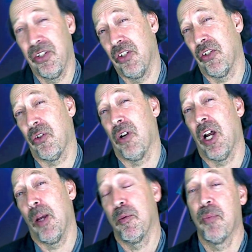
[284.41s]

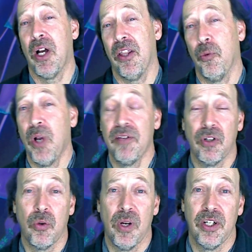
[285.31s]
described by the wave
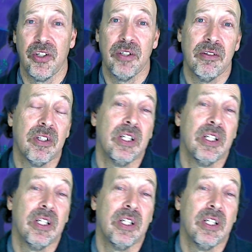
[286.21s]
equation,